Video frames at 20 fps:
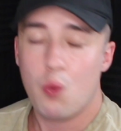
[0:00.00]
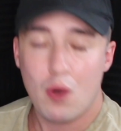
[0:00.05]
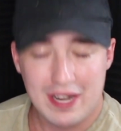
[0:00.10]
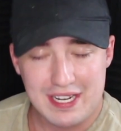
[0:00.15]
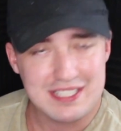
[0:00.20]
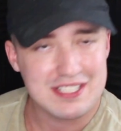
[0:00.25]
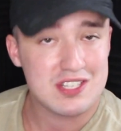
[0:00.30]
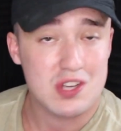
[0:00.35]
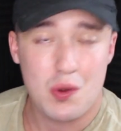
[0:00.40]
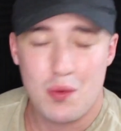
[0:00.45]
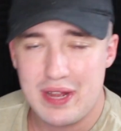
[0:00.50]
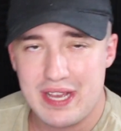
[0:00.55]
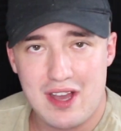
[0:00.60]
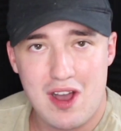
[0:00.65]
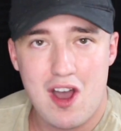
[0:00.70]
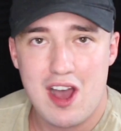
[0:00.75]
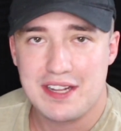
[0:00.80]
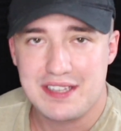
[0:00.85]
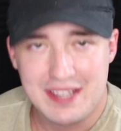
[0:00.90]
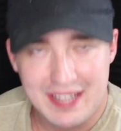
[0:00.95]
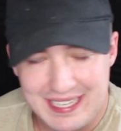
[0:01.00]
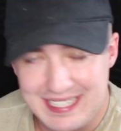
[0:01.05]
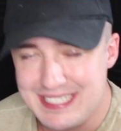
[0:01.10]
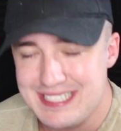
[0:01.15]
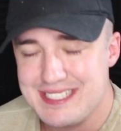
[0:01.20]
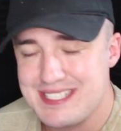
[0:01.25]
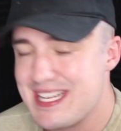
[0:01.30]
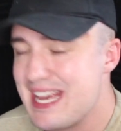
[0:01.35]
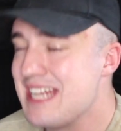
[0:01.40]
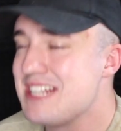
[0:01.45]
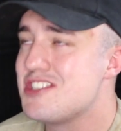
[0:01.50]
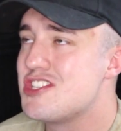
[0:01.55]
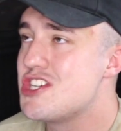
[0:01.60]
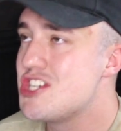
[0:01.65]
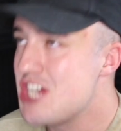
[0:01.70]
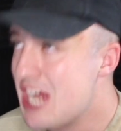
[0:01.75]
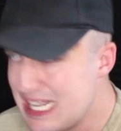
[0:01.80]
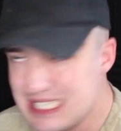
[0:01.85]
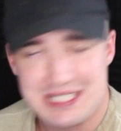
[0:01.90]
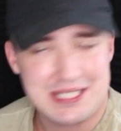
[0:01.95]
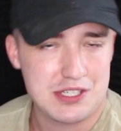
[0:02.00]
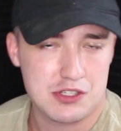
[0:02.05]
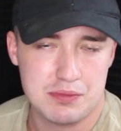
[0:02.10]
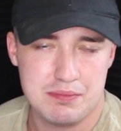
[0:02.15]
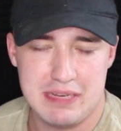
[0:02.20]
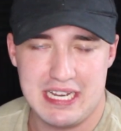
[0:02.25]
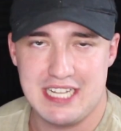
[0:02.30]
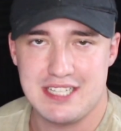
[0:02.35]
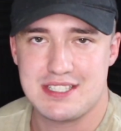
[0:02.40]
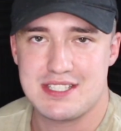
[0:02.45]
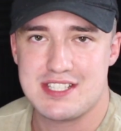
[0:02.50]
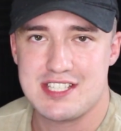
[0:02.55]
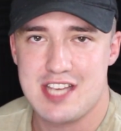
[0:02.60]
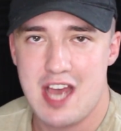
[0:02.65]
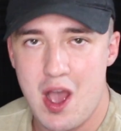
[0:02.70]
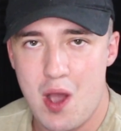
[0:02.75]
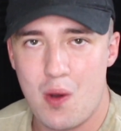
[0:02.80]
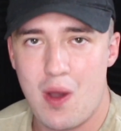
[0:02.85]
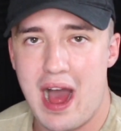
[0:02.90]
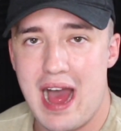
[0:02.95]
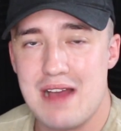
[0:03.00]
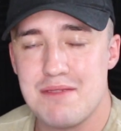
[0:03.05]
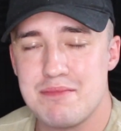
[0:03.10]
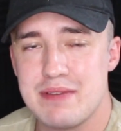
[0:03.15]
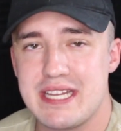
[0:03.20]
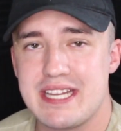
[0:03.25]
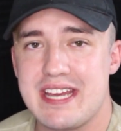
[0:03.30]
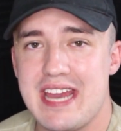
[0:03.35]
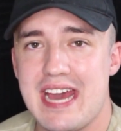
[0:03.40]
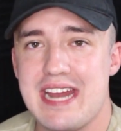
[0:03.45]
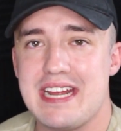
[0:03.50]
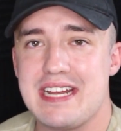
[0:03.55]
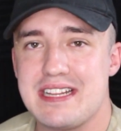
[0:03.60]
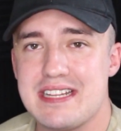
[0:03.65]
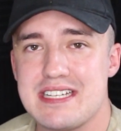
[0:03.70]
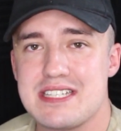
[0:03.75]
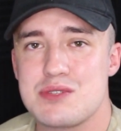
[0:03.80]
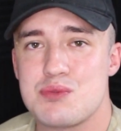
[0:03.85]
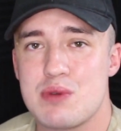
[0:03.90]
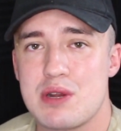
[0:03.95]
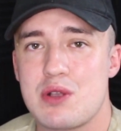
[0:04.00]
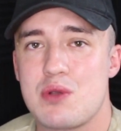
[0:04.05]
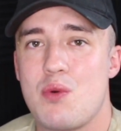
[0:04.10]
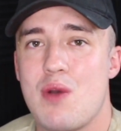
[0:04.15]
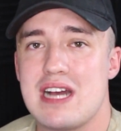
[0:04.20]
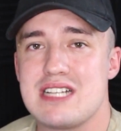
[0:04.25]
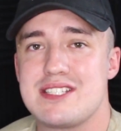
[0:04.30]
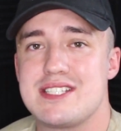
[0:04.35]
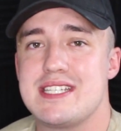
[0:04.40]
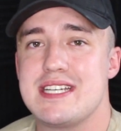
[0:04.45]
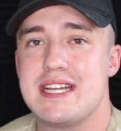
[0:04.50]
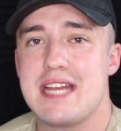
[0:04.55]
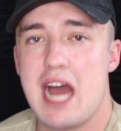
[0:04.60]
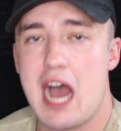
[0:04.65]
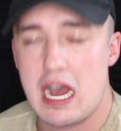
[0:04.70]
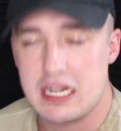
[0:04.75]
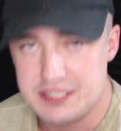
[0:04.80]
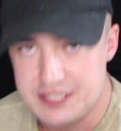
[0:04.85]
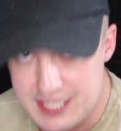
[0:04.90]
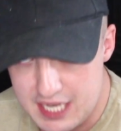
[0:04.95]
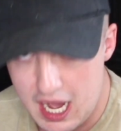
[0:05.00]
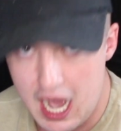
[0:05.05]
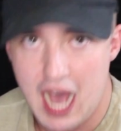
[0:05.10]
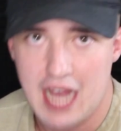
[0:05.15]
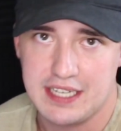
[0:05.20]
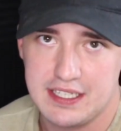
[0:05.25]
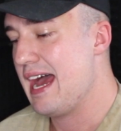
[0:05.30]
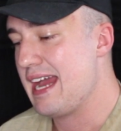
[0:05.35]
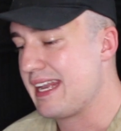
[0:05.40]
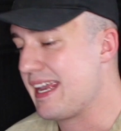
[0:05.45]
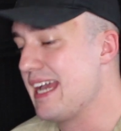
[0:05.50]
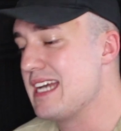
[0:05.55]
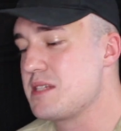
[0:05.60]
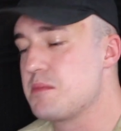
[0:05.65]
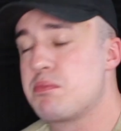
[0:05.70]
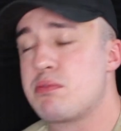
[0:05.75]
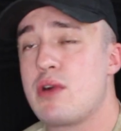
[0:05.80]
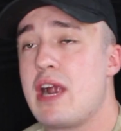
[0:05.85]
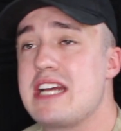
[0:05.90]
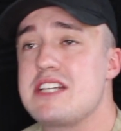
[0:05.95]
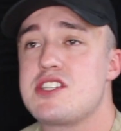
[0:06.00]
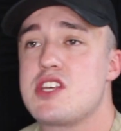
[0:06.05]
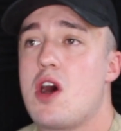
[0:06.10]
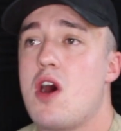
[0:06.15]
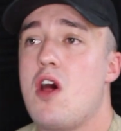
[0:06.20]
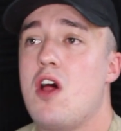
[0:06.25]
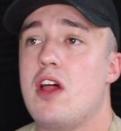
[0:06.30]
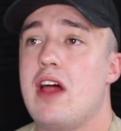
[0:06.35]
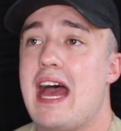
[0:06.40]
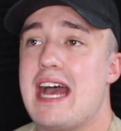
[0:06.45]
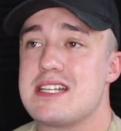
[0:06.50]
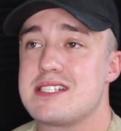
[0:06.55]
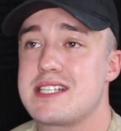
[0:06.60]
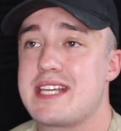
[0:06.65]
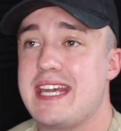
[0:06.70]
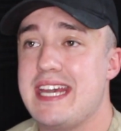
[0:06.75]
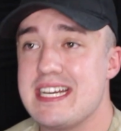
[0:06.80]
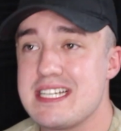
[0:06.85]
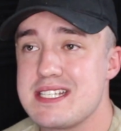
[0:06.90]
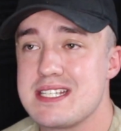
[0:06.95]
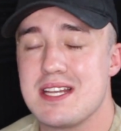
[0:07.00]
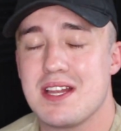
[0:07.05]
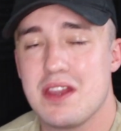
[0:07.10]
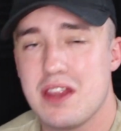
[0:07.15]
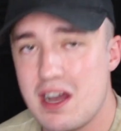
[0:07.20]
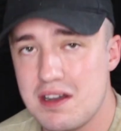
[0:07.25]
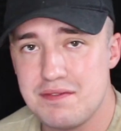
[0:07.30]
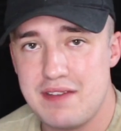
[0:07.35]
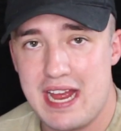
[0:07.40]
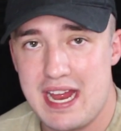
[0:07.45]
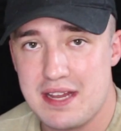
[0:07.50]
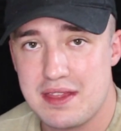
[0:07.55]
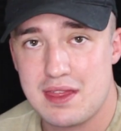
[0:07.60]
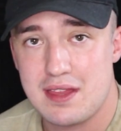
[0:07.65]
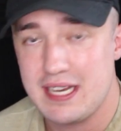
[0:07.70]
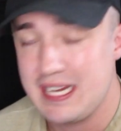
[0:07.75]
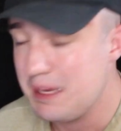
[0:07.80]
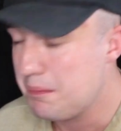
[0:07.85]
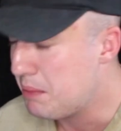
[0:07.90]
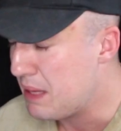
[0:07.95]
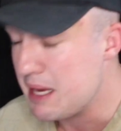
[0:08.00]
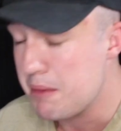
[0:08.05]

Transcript: What is going on, ladies and gentlemen? So, I've been getting this requested a ton. I guess Bryce Hall has kissed Luv Anthony.